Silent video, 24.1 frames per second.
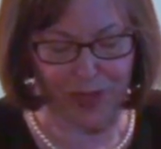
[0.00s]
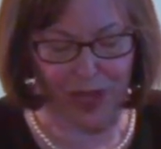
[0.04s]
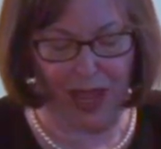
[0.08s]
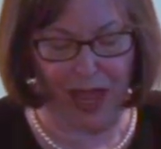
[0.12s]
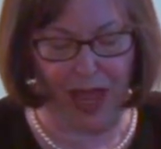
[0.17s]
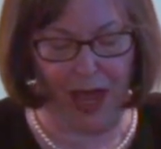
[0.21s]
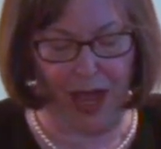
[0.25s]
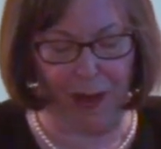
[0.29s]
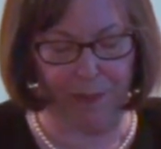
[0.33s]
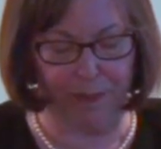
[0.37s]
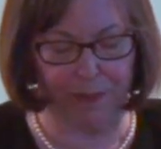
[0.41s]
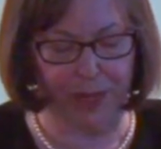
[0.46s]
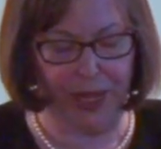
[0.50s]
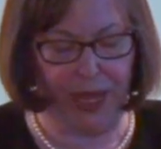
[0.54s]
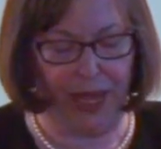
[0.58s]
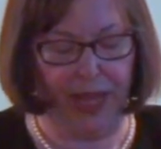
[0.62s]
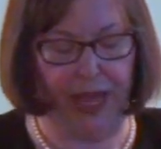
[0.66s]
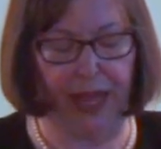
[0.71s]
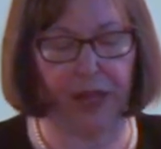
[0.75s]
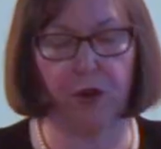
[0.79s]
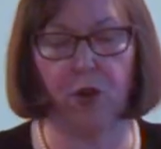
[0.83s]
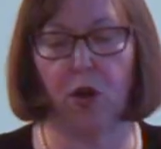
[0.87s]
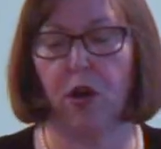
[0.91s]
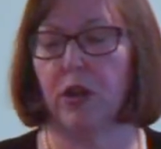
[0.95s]
Um,
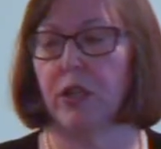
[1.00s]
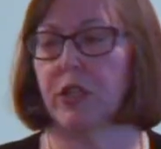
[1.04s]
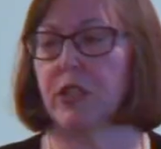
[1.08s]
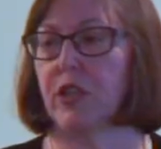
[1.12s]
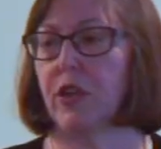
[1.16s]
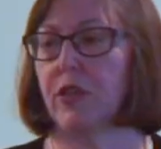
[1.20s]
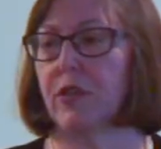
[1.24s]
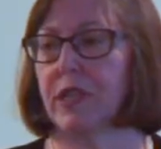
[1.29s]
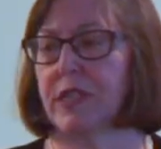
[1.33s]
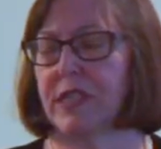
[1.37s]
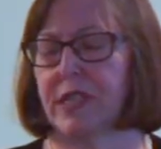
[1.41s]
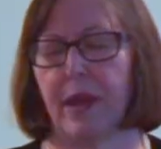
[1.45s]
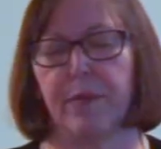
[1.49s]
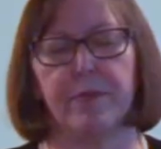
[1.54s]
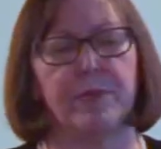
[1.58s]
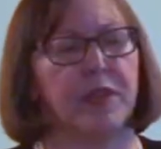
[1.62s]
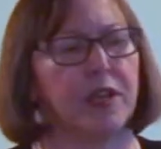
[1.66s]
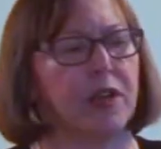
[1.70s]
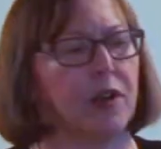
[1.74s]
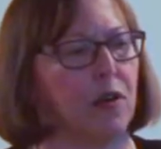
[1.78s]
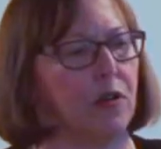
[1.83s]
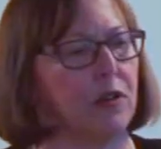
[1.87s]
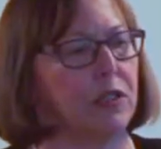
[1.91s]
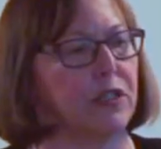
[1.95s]
and also, the same
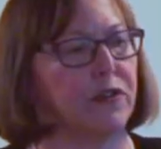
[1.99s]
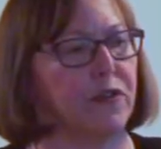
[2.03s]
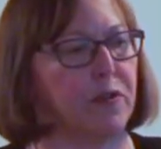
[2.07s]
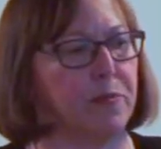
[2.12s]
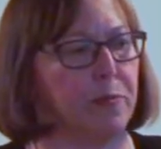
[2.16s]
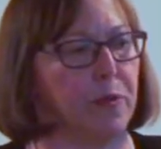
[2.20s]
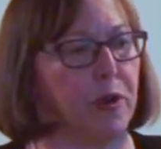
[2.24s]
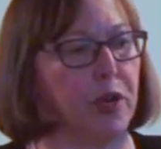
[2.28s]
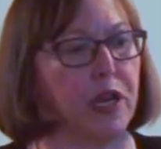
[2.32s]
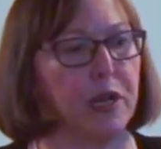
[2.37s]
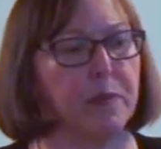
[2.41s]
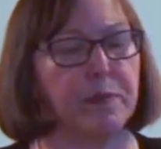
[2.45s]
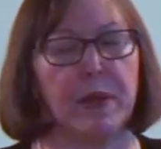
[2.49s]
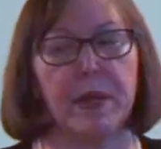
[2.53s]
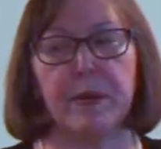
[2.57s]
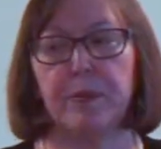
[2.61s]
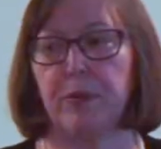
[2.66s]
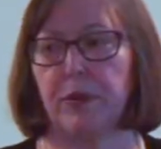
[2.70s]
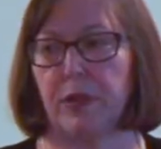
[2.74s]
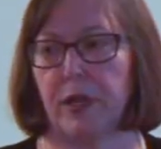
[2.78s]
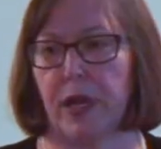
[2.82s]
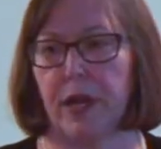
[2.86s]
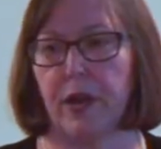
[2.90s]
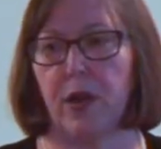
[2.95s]
thing goes for putting
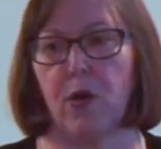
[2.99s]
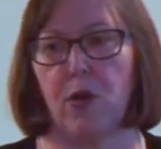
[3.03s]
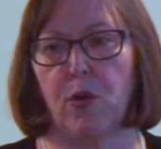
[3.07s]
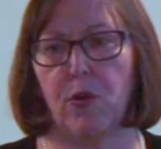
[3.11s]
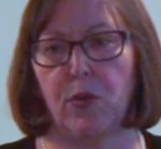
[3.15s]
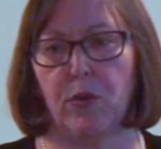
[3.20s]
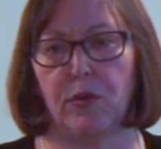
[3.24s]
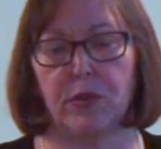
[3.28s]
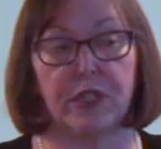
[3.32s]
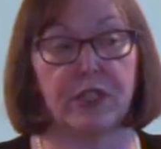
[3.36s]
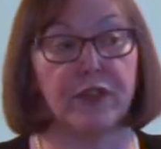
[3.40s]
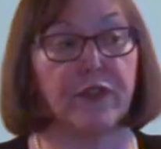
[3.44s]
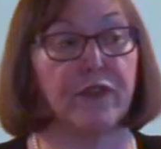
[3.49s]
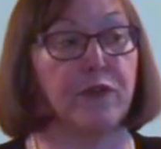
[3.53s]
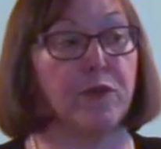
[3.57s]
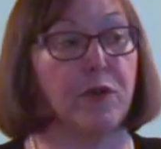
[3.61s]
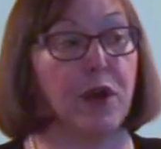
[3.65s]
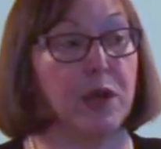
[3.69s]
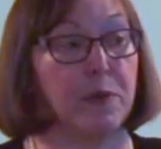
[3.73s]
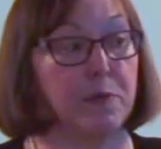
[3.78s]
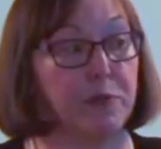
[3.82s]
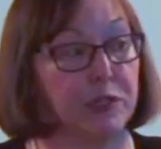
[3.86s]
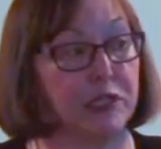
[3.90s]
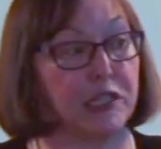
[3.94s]
people on hold. So if you
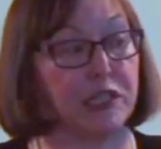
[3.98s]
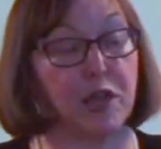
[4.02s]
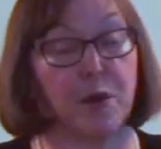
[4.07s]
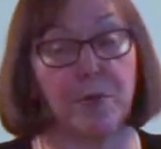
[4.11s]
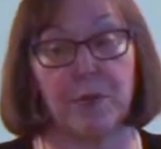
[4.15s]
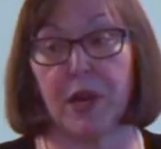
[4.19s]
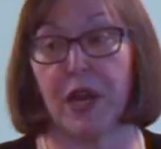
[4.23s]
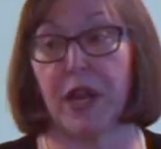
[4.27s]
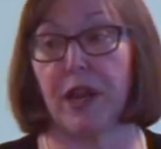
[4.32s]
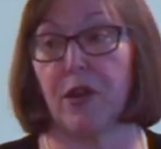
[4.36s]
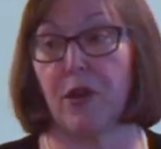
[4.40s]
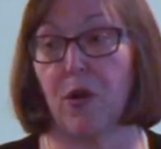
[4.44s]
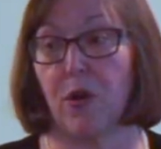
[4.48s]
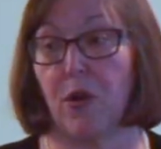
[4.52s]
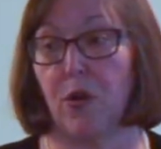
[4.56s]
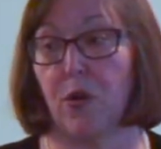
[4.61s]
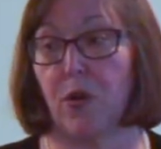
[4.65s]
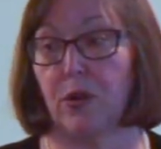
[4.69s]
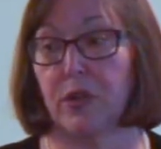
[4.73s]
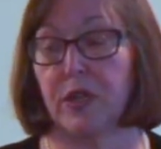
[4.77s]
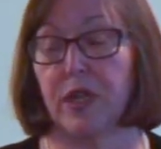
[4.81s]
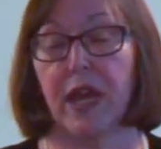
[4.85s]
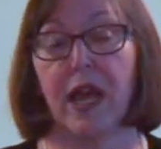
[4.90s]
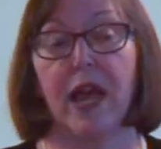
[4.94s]
want to put someone on
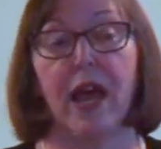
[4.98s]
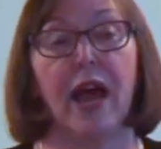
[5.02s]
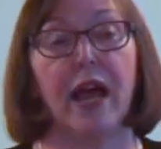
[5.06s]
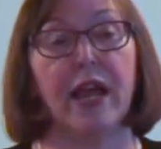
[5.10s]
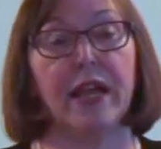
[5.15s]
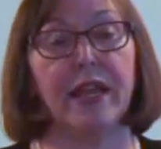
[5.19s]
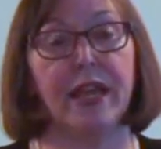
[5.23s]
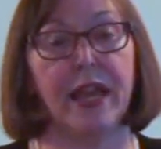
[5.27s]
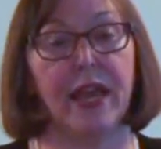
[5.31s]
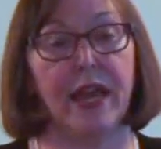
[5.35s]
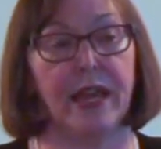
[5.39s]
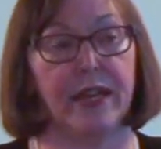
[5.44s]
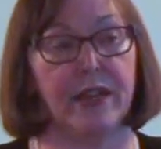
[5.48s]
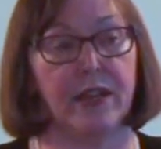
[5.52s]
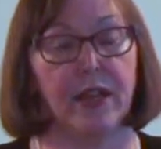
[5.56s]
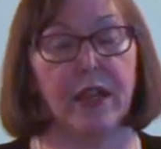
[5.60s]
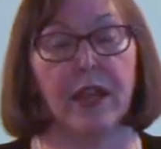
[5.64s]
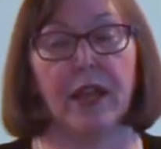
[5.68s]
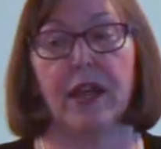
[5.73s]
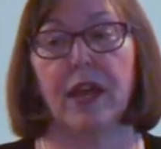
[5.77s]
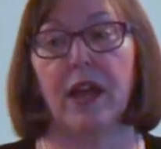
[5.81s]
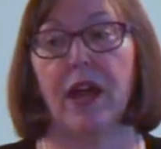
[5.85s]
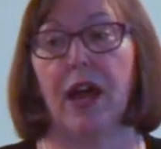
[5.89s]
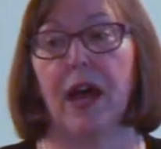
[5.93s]
hold, again,
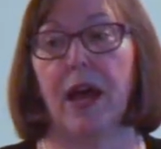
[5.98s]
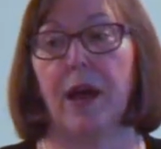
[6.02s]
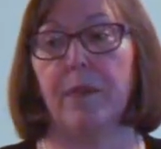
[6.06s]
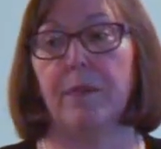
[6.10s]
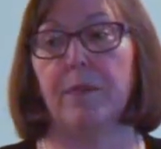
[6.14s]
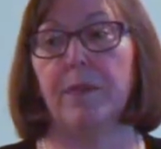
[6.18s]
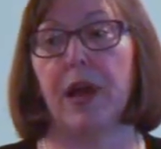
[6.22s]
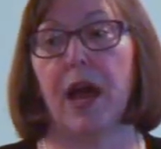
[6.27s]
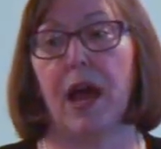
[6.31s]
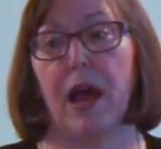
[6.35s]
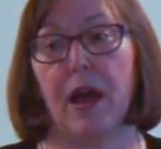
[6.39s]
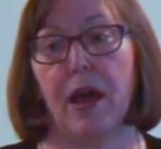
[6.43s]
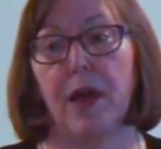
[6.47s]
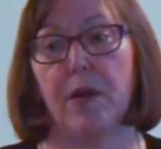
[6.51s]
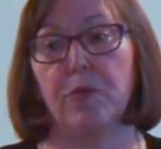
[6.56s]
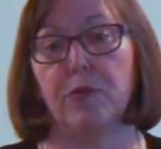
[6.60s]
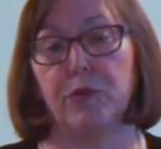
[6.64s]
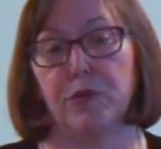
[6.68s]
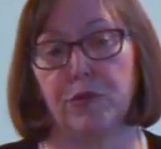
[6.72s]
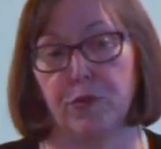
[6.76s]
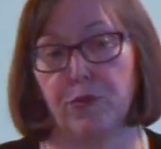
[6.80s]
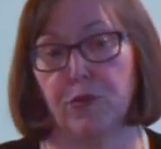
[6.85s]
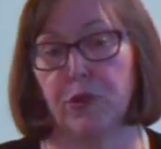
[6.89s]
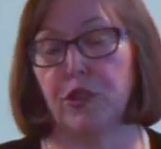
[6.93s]
um, uh,
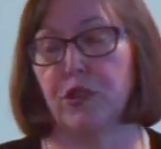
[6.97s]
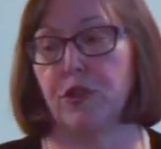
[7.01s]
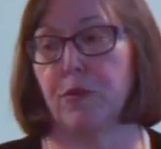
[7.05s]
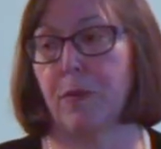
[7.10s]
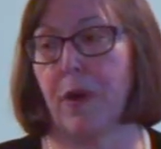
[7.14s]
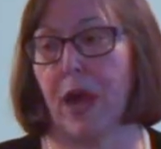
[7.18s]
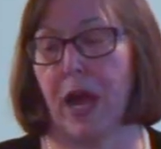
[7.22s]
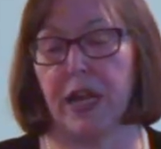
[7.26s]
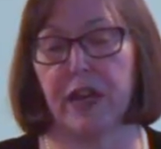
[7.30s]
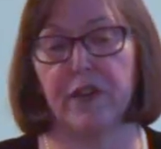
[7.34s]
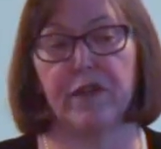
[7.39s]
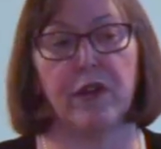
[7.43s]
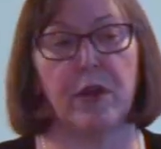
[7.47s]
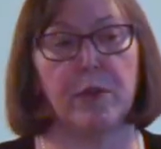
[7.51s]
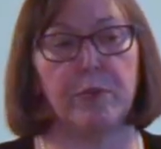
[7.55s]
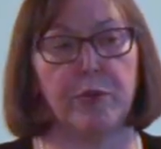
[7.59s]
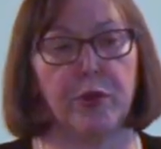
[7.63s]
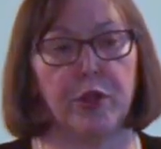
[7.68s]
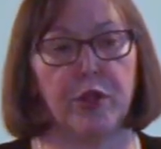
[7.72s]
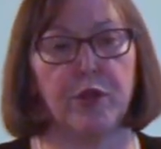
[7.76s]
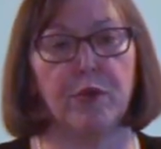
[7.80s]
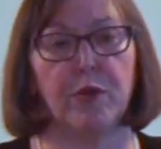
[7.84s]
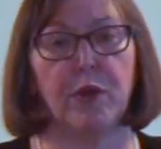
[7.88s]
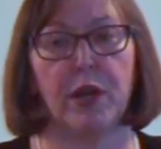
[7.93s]
would, would you mind if I
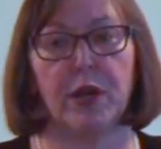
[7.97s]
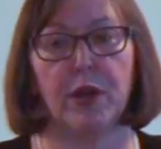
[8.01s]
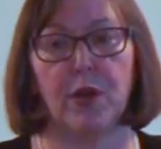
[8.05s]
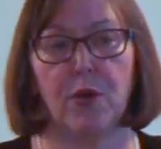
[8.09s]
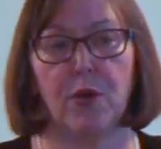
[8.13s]
put you on